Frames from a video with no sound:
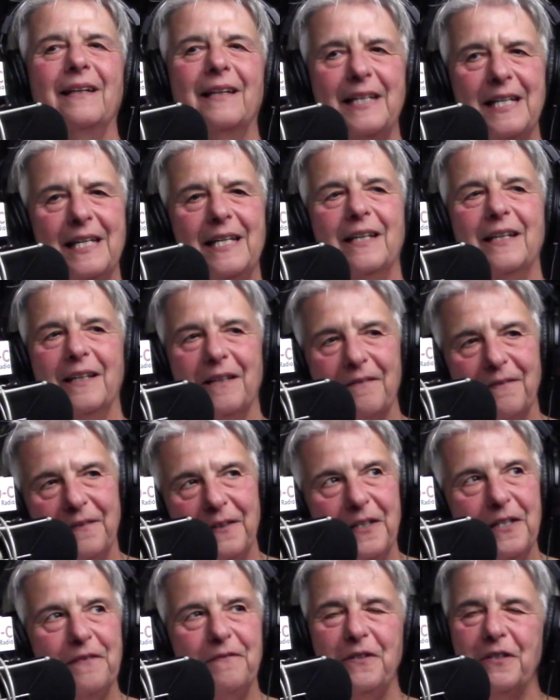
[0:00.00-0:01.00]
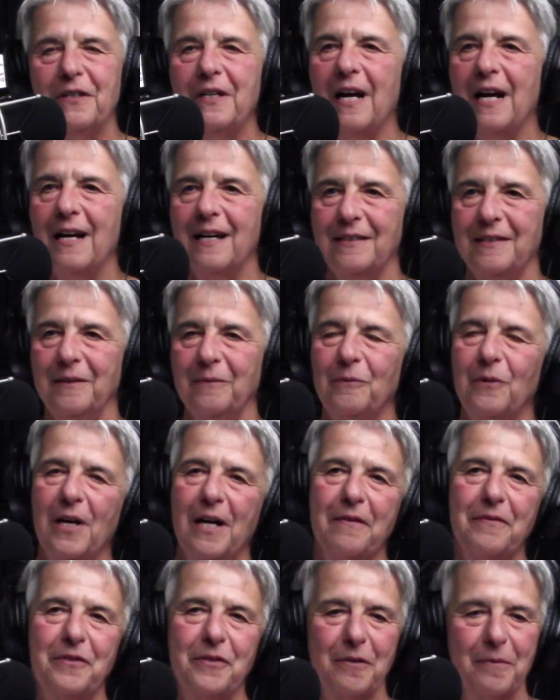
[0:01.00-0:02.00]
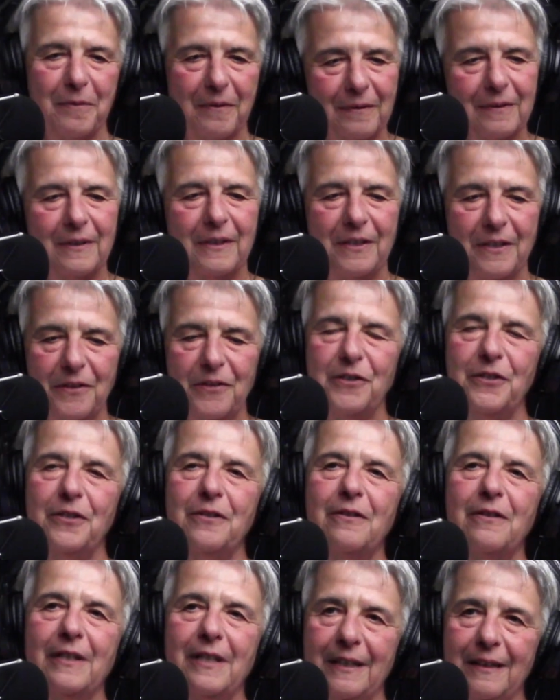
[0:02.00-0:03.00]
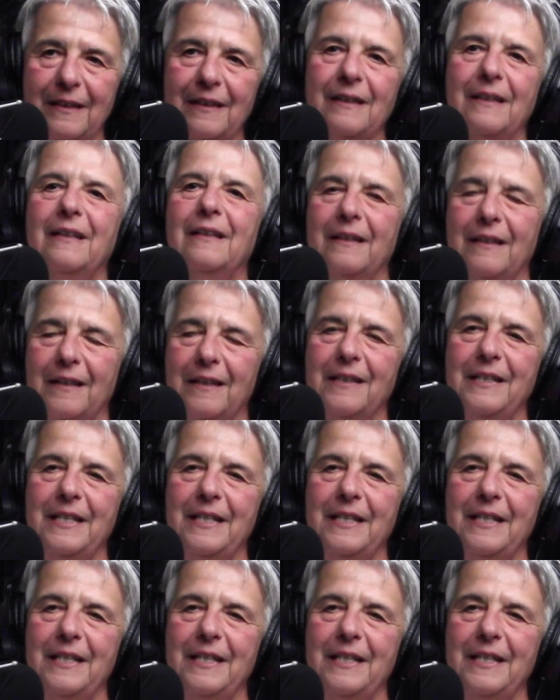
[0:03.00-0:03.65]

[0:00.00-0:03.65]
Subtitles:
again, if any of you guys and wives are considering the